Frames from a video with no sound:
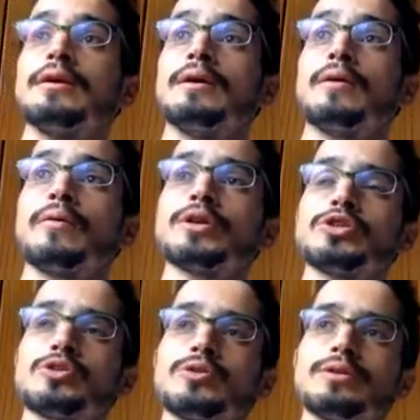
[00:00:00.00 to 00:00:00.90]
we
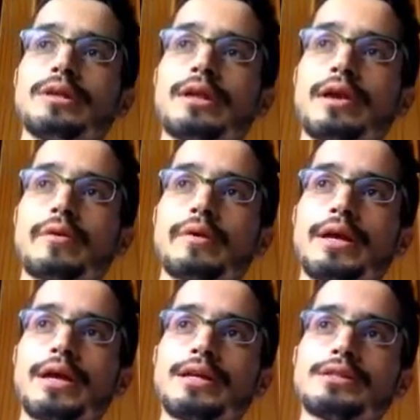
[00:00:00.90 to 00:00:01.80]
should
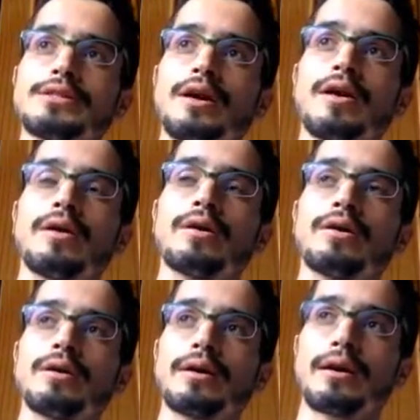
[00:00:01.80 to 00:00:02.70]
increase
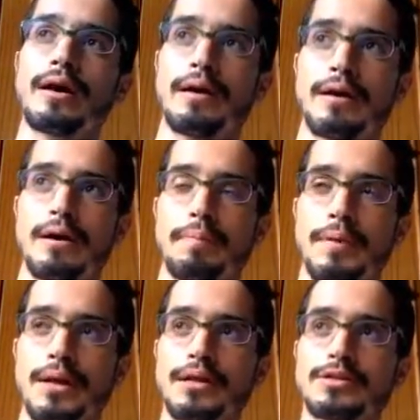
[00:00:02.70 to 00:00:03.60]
our
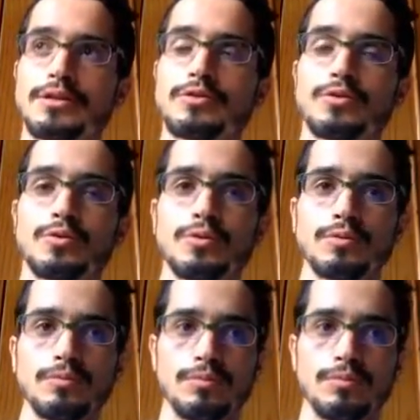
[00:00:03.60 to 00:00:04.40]
ability to